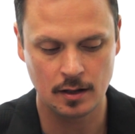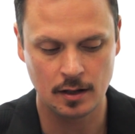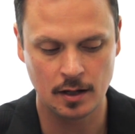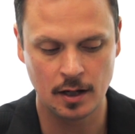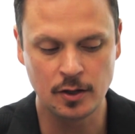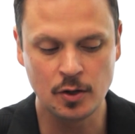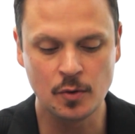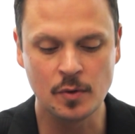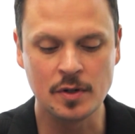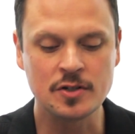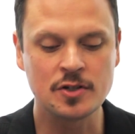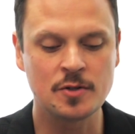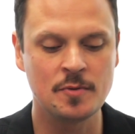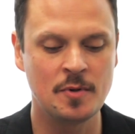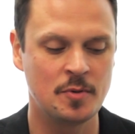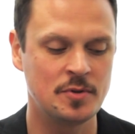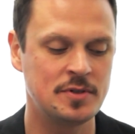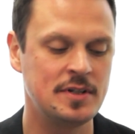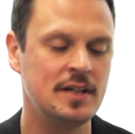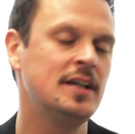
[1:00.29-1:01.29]
a new
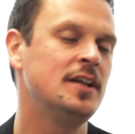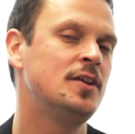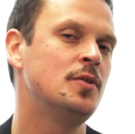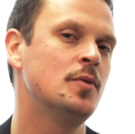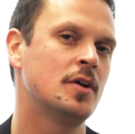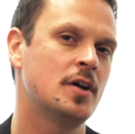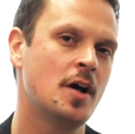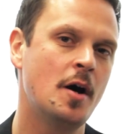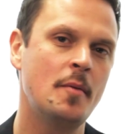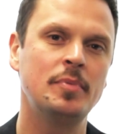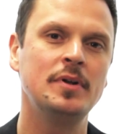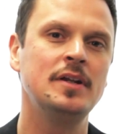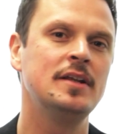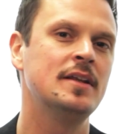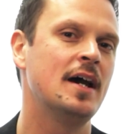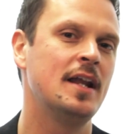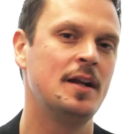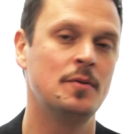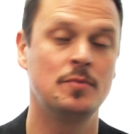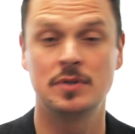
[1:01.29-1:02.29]
instrument was needed to accompany
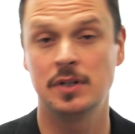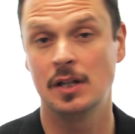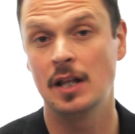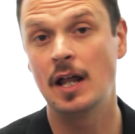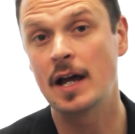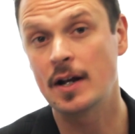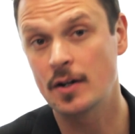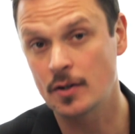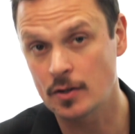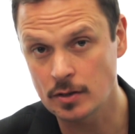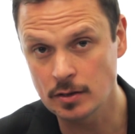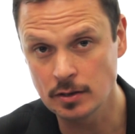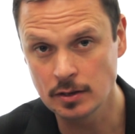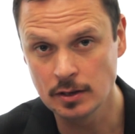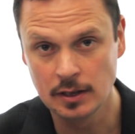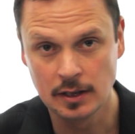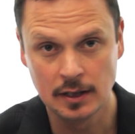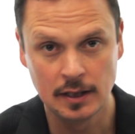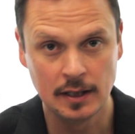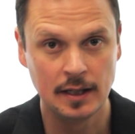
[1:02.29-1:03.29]
that. It was lighter,
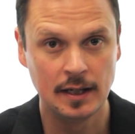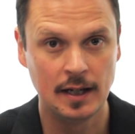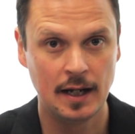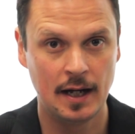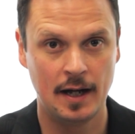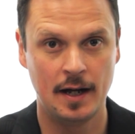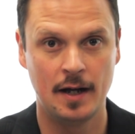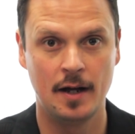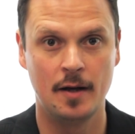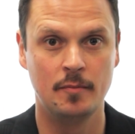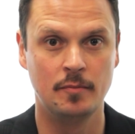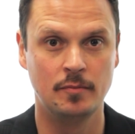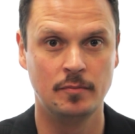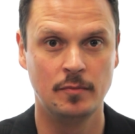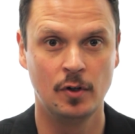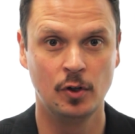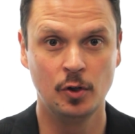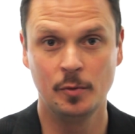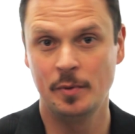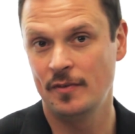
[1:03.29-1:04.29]
a
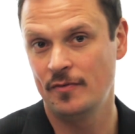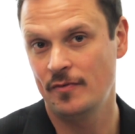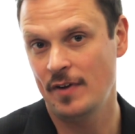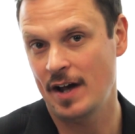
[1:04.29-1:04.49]
little bit